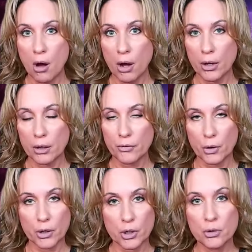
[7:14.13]
If
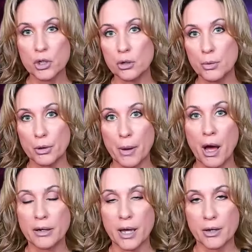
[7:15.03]
you're on YouTube or the
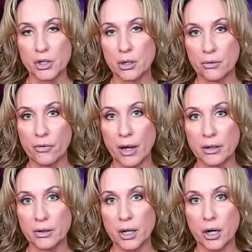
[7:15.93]
podcast, you can
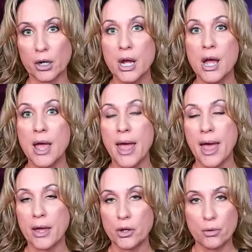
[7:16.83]
find it there,
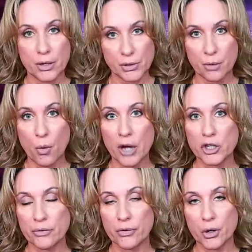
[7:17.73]
and you guys can
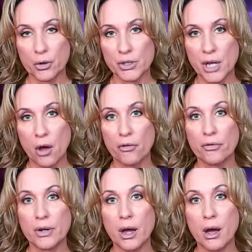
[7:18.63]
watch it for
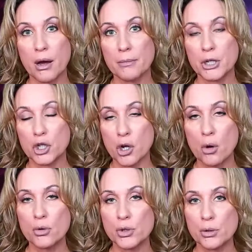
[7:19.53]
yourself. It
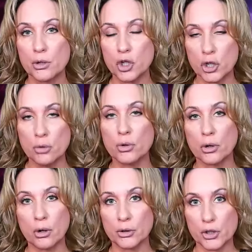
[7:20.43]
shows the
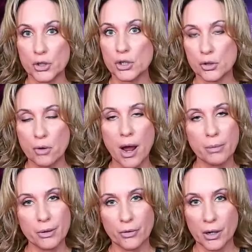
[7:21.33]
shooter. I'll just
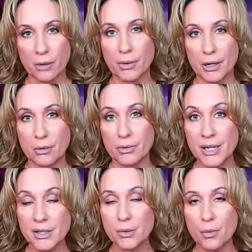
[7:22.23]
describe it for anybody who
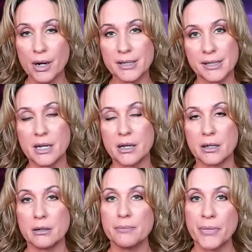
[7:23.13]
doesn't want to see
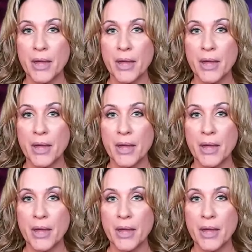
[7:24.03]
it.